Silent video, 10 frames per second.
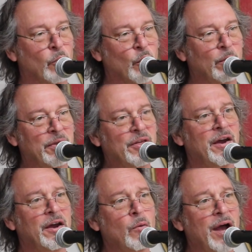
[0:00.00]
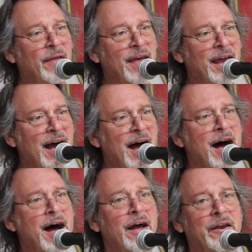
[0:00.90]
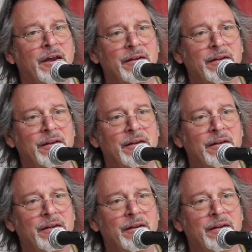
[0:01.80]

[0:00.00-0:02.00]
we'll be there when they hide.